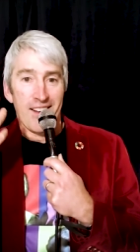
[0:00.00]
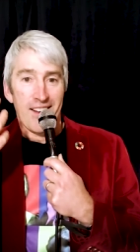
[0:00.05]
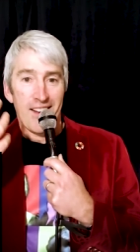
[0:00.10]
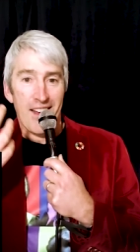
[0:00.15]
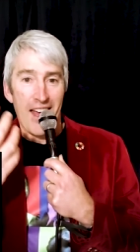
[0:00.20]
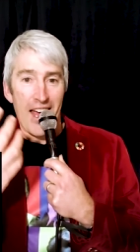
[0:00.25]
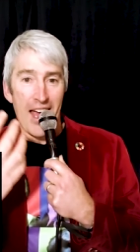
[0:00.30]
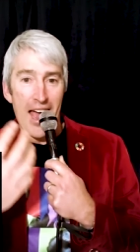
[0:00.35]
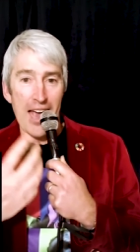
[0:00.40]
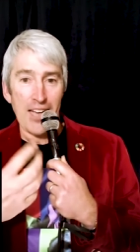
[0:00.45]

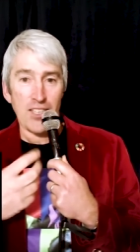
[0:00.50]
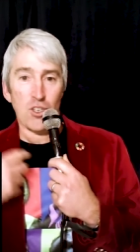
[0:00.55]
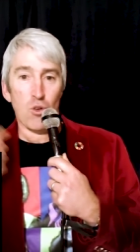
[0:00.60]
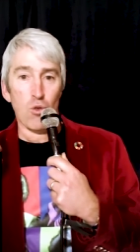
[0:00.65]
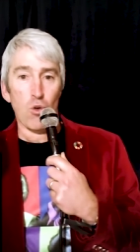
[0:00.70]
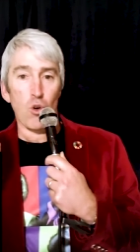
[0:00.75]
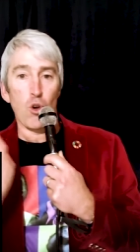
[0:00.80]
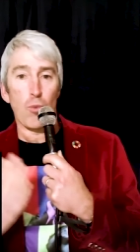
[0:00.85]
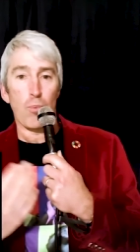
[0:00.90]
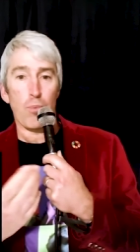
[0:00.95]
as a
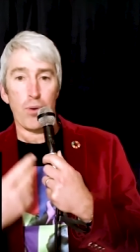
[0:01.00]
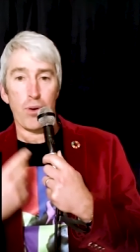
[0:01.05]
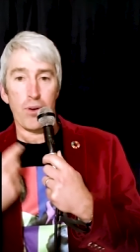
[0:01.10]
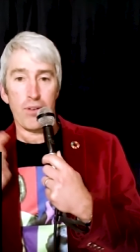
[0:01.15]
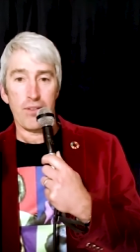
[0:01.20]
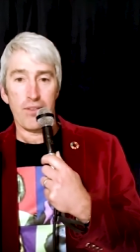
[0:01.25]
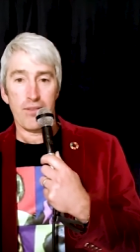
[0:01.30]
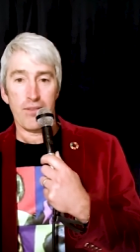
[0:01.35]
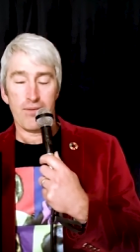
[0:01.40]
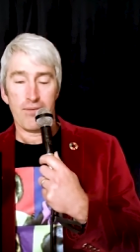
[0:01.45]
group,
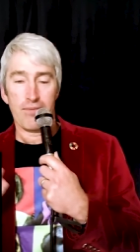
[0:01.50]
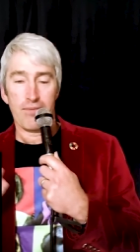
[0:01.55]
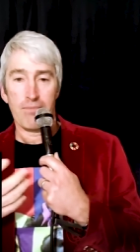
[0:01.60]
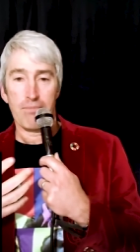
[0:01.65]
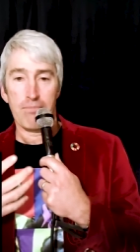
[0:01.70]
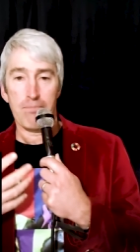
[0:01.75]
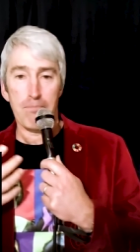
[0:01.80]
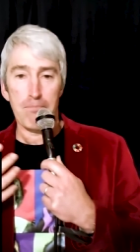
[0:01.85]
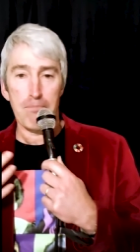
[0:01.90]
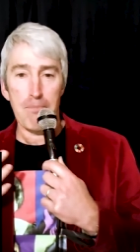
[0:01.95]

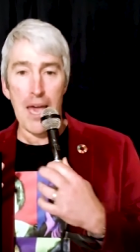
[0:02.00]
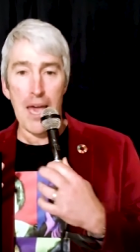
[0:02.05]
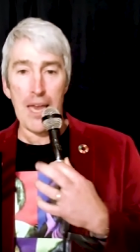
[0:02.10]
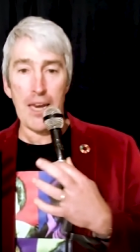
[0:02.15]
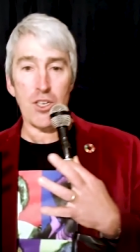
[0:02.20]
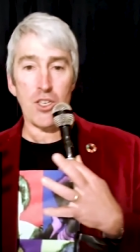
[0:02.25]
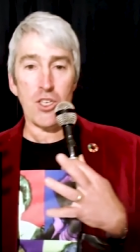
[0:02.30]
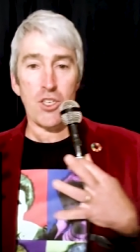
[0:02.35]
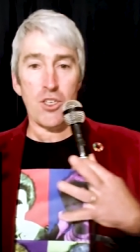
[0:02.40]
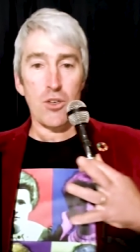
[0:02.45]
manage
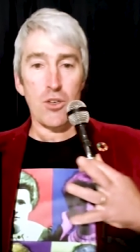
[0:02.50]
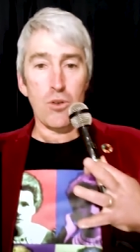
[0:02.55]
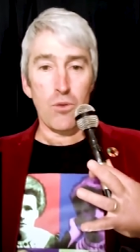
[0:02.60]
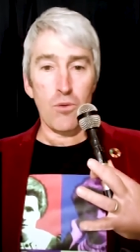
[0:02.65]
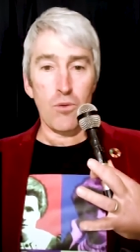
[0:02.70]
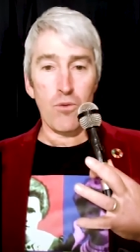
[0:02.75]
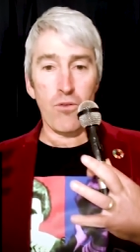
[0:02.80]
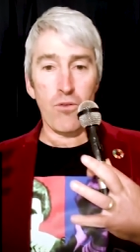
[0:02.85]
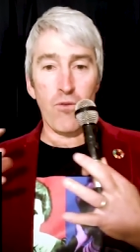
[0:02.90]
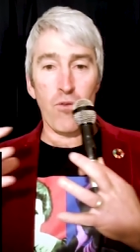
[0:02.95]
to
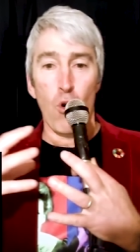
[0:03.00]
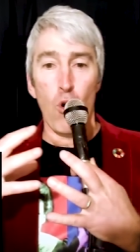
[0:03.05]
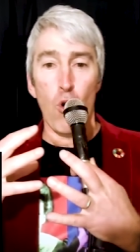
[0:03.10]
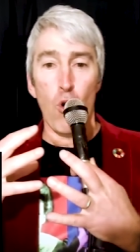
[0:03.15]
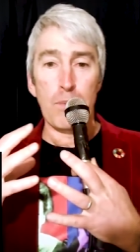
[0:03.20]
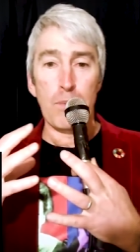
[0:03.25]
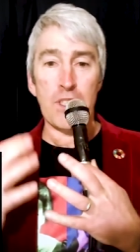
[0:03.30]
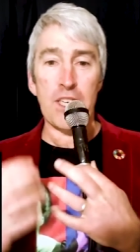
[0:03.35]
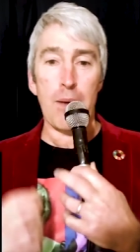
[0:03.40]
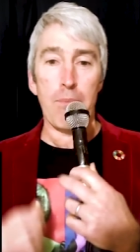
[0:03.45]
form
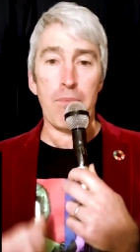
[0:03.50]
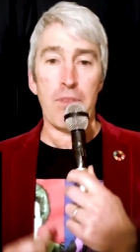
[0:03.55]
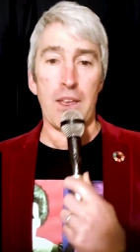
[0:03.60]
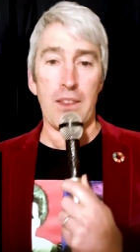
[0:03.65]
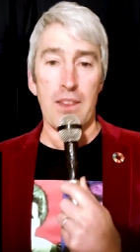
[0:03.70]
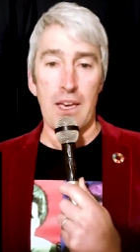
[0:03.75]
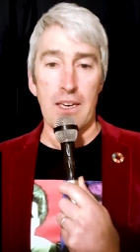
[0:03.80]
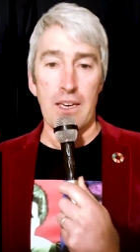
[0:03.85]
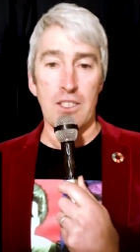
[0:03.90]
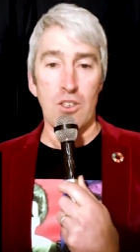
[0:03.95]
something that
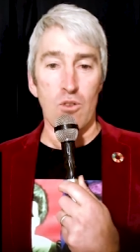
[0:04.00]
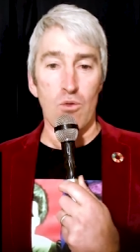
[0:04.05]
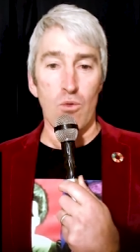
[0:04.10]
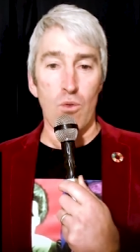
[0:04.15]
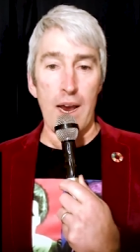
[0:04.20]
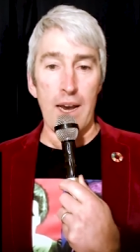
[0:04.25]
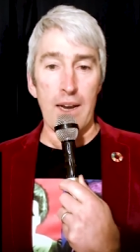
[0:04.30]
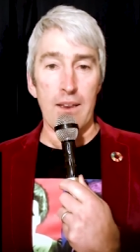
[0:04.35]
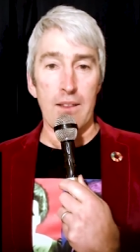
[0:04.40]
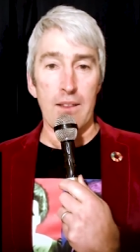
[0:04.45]
is greater
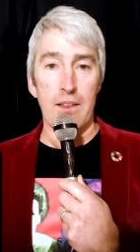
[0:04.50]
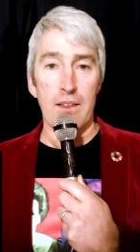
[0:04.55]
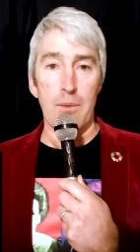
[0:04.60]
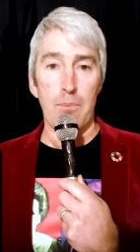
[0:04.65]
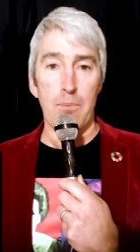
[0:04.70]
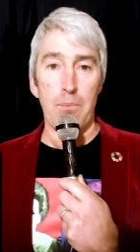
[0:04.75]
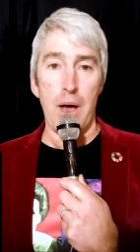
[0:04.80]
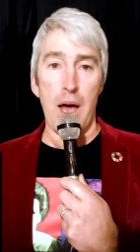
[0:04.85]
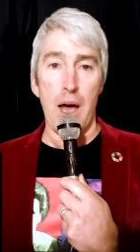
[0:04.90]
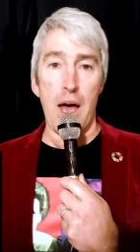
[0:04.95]
than the
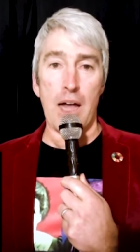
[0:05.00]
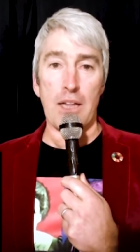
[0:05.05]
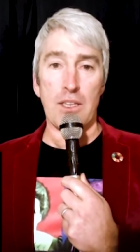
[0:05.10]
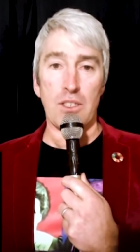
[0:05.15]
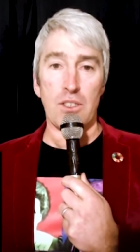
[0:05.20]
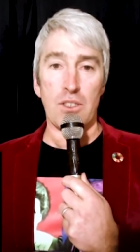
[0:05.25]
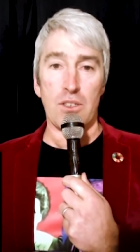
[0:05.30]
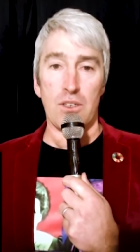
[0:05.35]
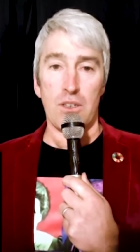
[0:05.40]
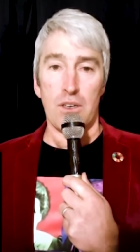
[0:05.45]
parts,
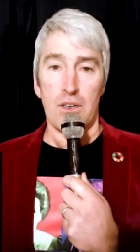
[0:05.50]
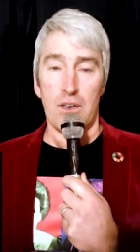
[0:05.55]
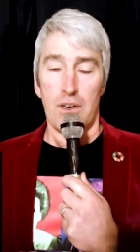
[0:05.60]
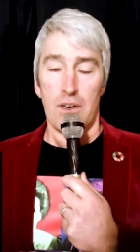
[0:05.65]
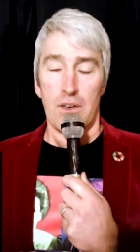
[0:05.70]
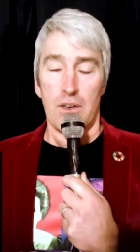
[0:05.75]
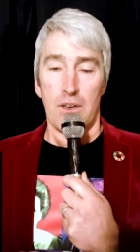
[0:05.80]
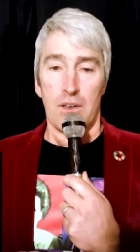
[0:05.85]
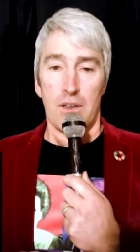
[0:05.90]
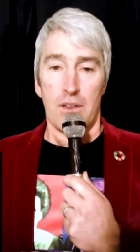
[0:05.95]

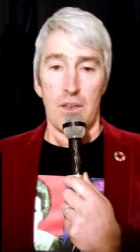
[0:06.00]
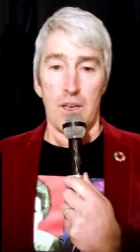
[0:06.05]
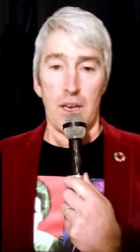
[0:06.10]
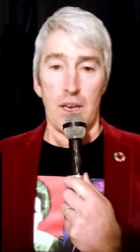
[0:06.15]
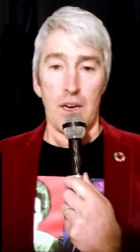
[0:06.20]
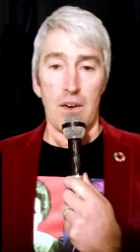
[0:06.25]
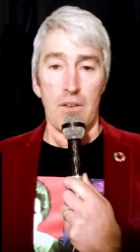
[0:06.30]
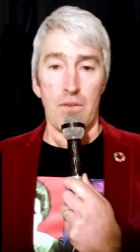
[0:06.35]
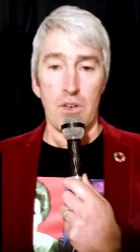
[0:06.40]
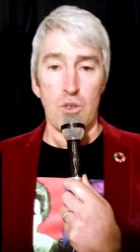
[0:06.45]
the
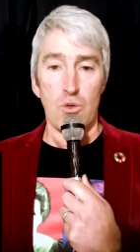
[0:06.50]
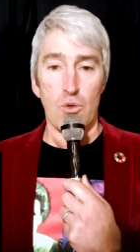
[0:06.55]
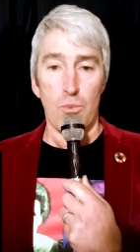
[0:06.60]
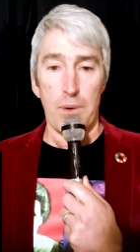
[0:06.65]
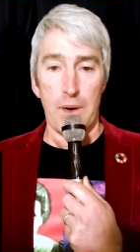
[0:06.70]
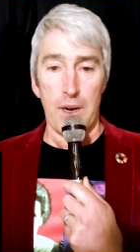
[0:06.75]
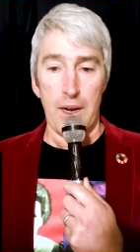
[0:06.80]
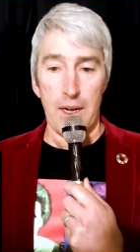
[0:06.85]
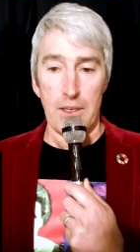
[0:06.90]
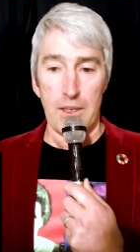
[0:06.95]
individual
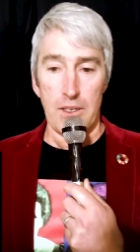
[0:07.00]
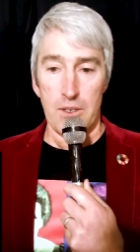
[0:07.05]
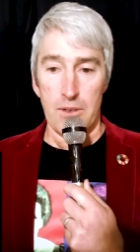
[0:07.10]
parts.